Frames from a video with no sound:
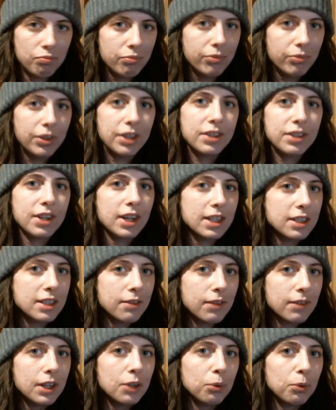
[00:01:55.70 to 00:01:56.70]
these kinds of
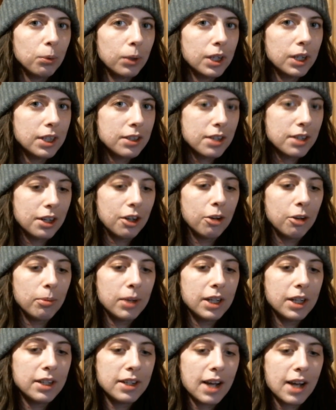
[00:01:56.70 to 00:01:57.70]
things will continue to be
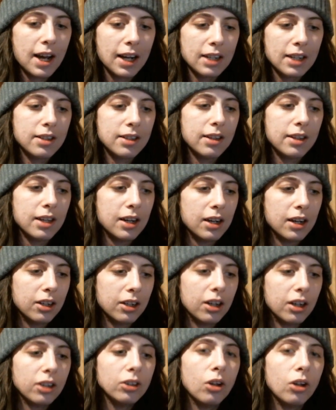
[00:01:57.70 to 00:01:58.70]
taxed. The
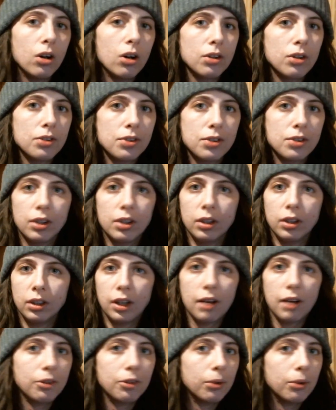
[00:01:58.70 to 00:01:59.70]
gun laws,
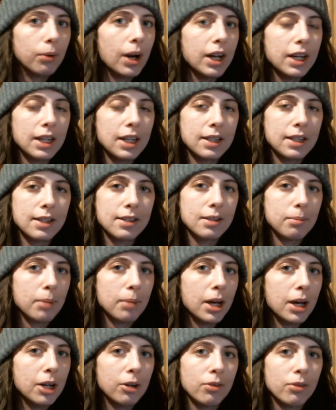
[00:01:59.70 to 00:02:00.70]
left or right, it doesn't
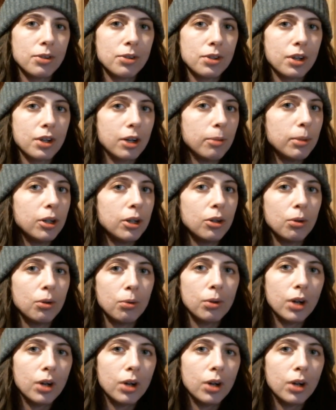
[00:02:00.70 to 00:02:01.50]
matter. There's going to be new